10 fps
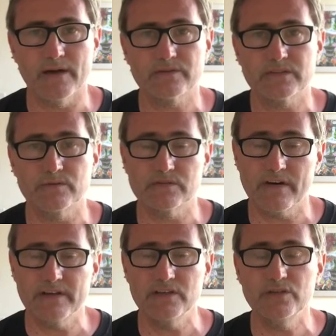He was very
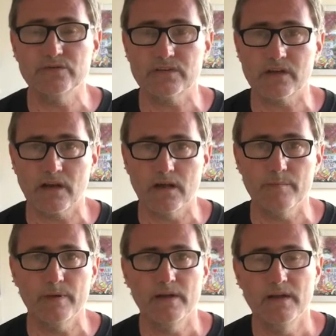new to the club,
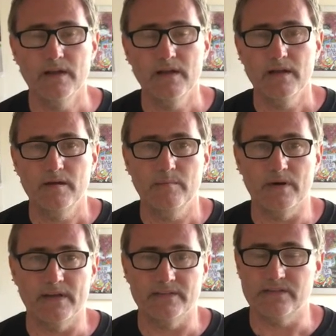but
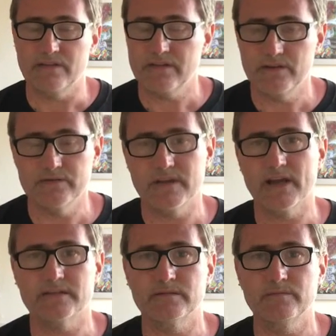his
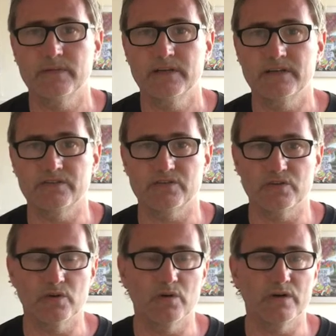enthusiasm, his
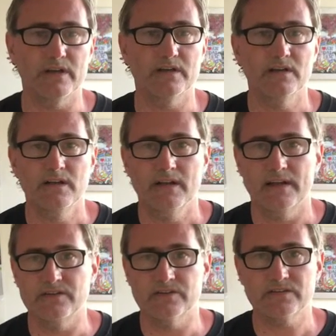joy, and
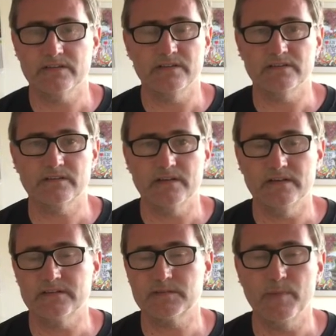just his
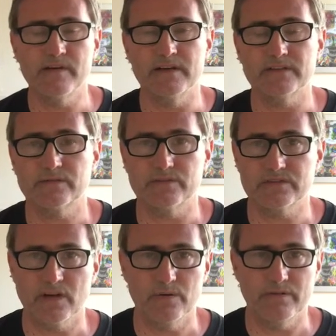spirits were
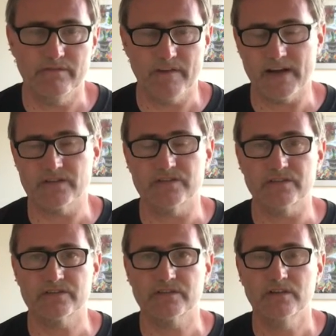so infectious.
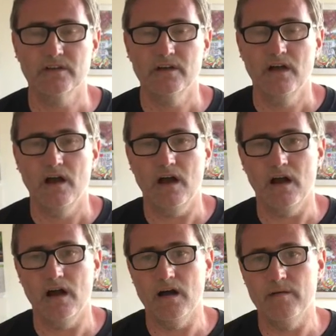
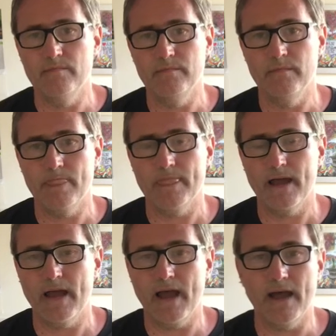
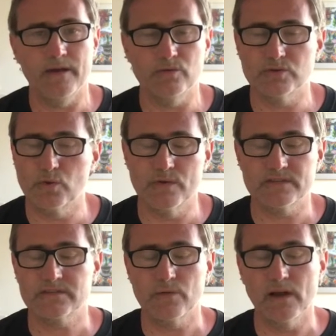And it was always so
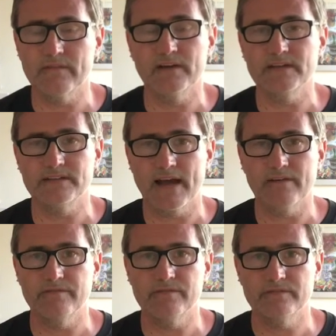lovely to have
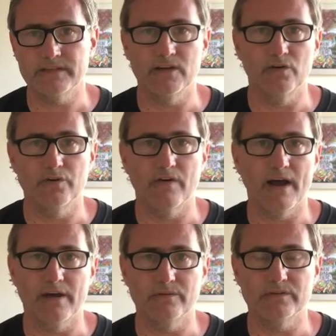Deon around.